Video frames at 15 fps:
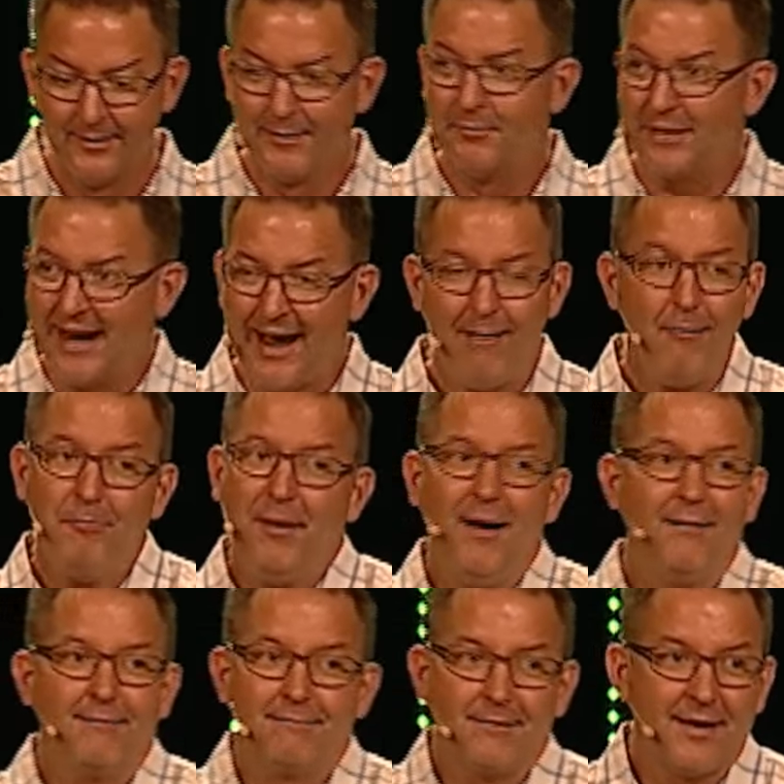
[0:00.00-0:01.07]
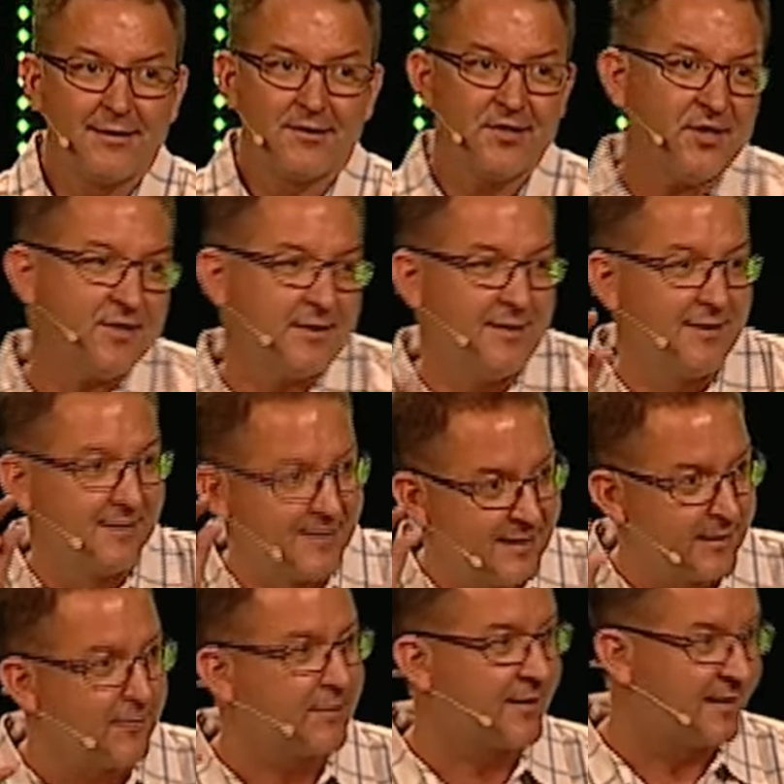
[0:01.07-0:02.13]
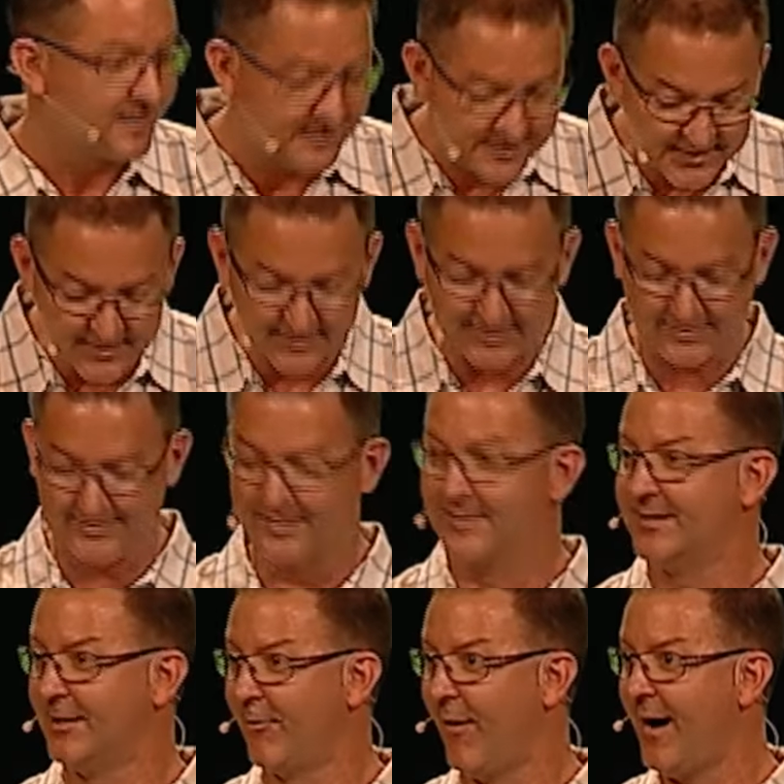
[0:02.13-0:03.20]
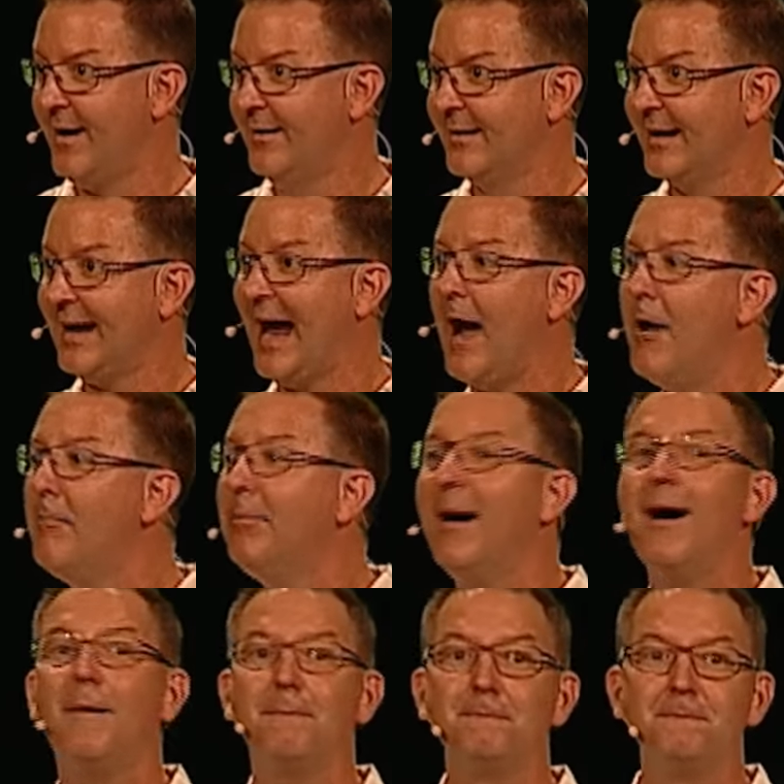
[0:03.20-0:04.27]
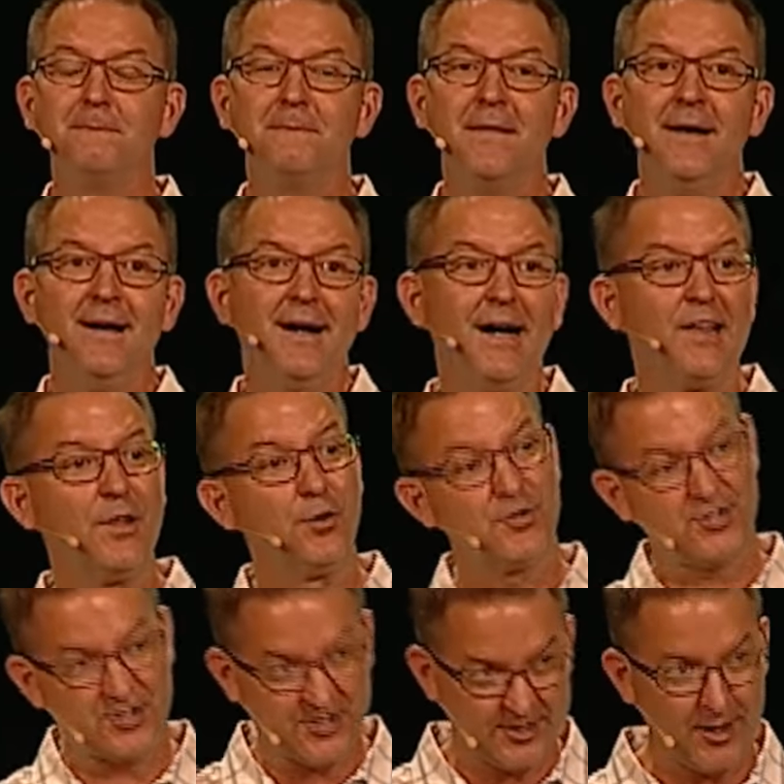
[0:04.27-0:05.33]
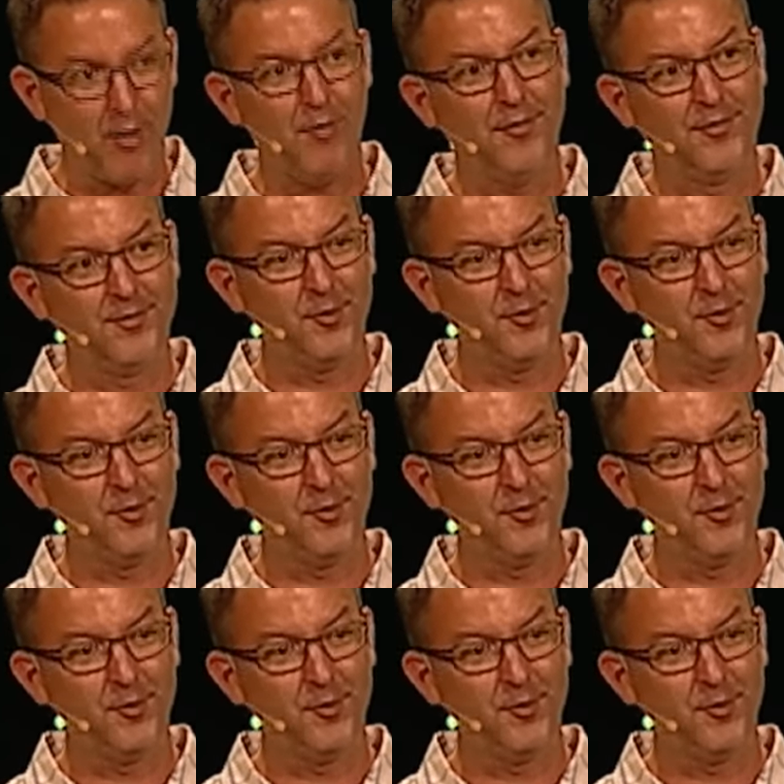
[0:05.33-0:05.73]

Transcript: But how about, like, just a little consistency, right? Like, how about a little self